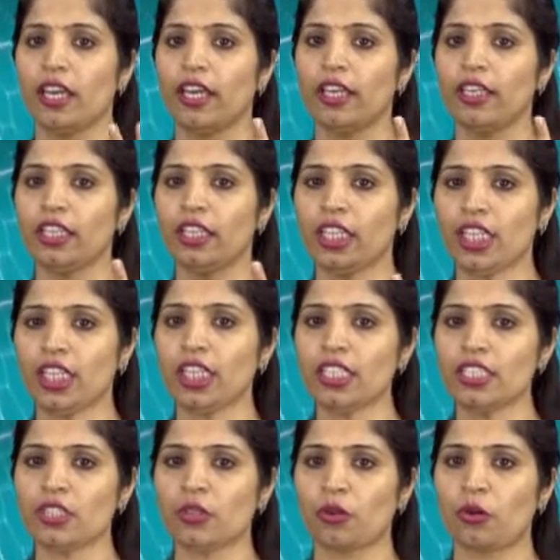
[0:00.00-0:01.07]
In
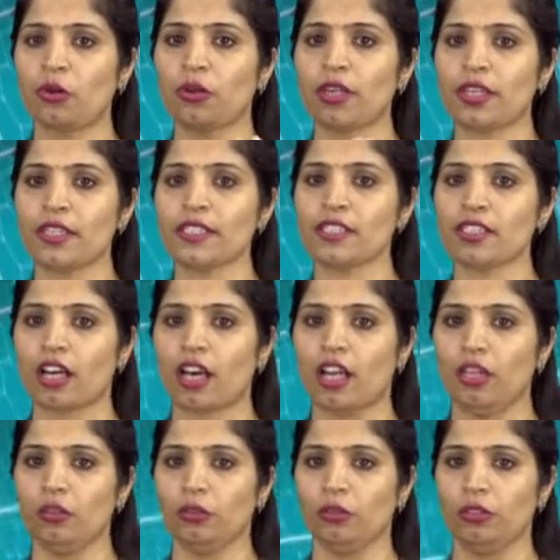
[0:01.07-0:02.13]
each row is
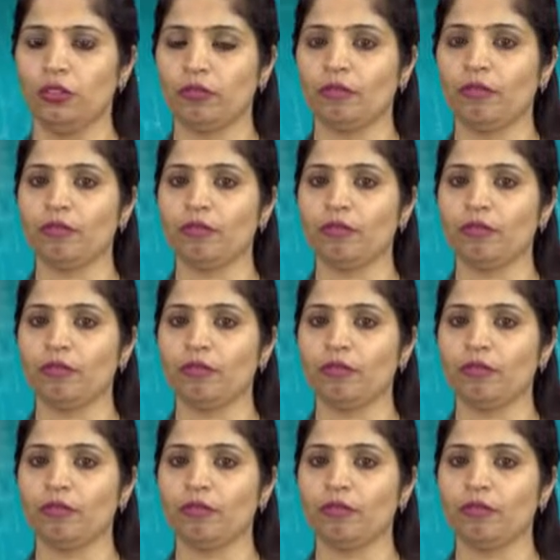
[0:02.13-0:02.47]
alone.